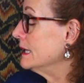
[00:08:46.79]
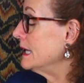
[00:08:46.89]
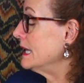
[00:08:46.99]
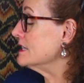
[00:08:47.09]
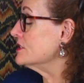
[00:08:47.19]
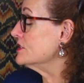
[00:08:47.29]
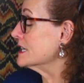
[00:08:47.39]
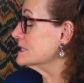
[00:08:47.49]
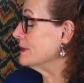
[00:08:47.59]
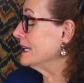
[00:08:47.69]
It is
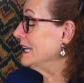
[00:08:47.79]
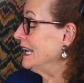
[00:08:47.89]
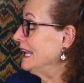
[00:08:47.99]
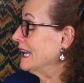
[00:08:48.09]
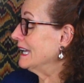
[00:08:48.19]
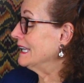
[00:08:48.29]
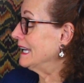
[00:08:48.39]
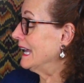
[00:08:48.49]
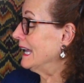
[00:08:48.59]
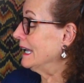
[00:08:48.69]
just beginning
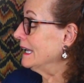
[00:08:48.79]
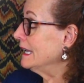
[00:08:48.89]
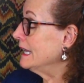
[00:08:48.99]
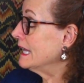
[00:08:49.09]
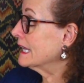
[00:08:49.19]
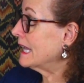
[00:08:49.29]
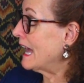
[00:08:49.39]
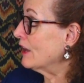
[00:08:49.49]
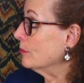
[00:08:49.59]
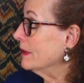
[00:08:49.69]
again.
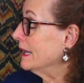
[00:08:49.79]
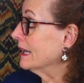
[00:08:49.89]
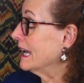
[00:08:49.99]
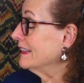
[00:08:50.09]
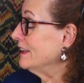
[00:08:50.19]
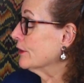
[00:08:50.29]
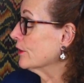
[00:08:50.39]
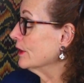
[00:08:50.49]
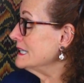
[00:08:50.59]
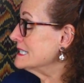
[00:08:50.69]
Cattlemen, like the
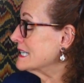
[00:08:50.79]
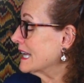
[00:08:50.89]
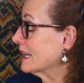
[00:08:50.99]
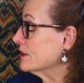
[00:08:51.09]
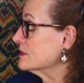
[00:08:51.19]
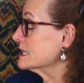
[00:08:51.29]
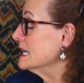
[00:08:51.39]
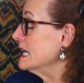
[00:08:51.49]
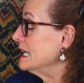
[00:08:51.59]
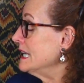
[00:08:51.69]
early settlers,
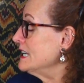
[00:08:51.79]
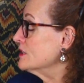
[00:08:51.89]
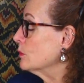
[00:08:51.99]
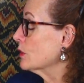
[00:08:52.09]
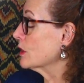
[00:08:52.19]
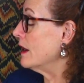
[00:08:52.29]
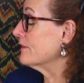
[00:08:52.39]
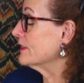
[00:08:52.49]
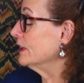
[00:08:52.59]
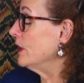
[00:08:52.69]
need to work
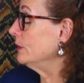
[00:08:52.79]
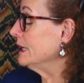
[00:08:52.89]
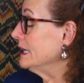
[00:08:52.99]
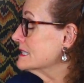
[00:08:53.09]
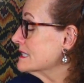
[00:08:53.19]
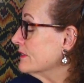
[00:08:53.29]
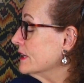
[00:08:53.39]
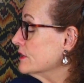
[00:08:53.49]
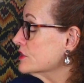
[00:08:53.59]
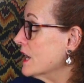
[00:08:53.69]
off the loneliness of
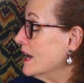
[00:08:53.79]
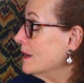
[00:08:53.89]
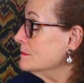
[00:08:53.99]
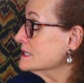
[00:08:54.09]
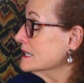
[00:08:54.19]
their jobs,